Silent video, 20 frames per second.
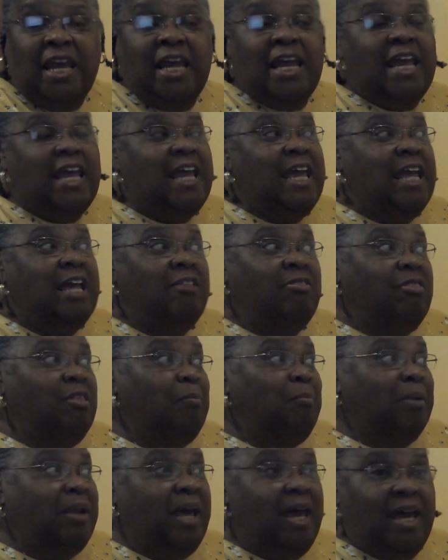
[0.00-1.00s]
the
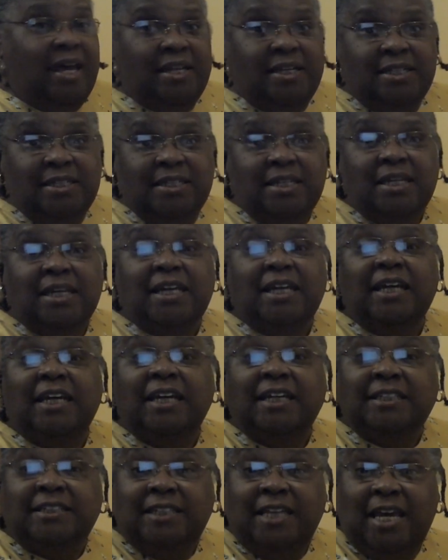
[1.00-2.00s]
blend
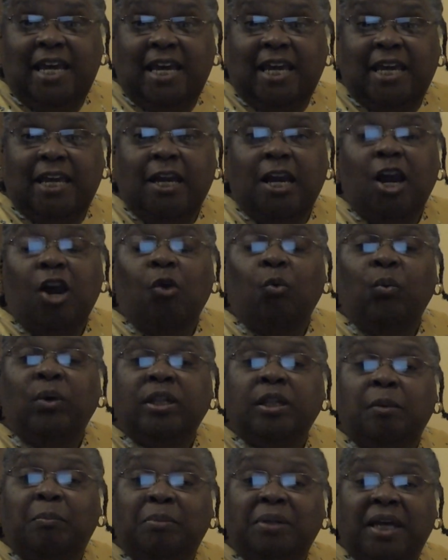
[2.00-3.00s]
ET, when
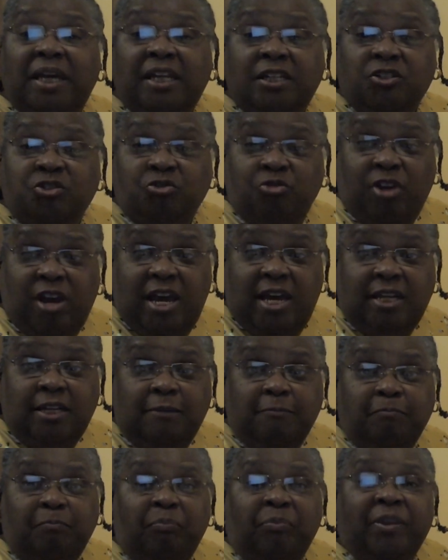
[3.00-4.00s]
the blend is read,
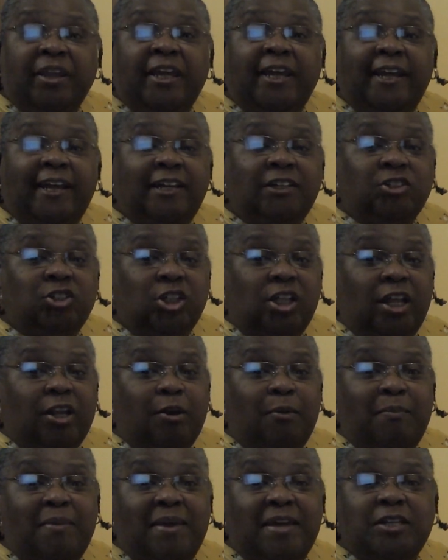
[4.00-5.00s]
each letter
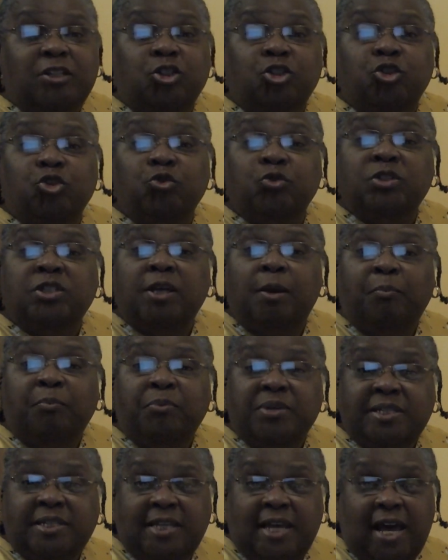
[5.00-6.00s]
makes two separate
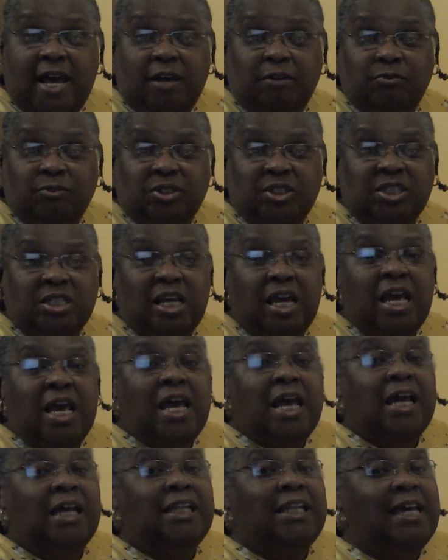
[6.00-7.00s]
sounds.
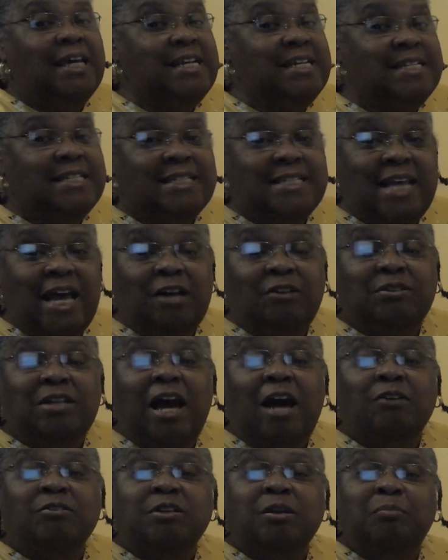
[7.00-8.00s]
Let us sound
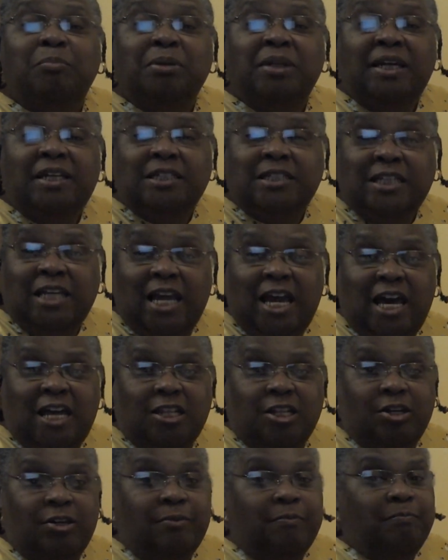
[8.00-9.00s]
out the blend
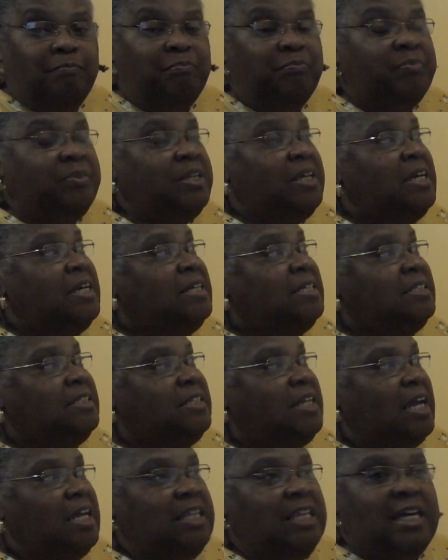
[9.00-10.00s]
together.
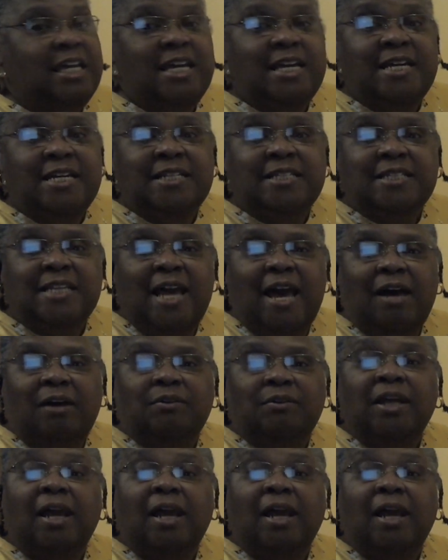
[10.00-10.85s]
Say the E sound,